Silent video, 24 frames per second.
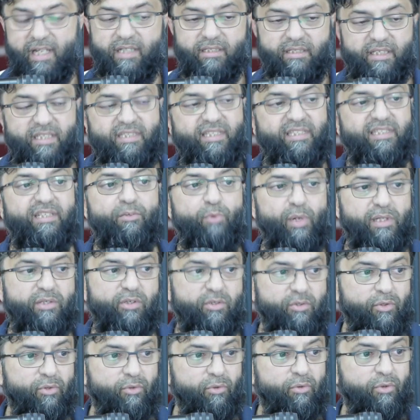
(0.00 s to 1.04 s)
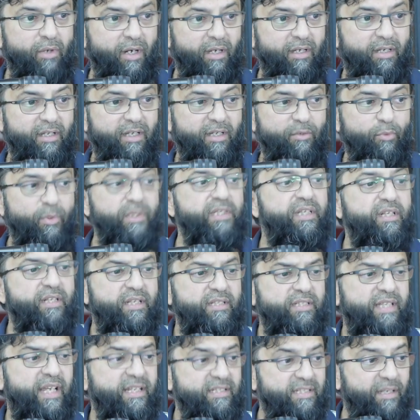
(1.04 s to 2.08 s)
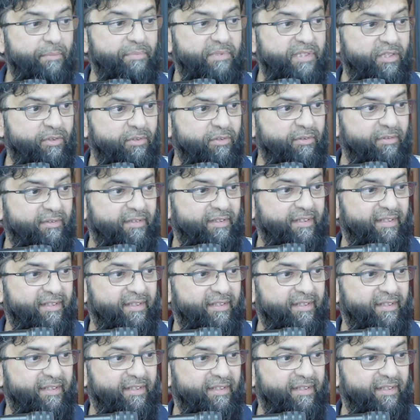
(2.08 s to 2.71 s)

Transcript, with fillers: this is the waqt al-durura. When did I say it's up till?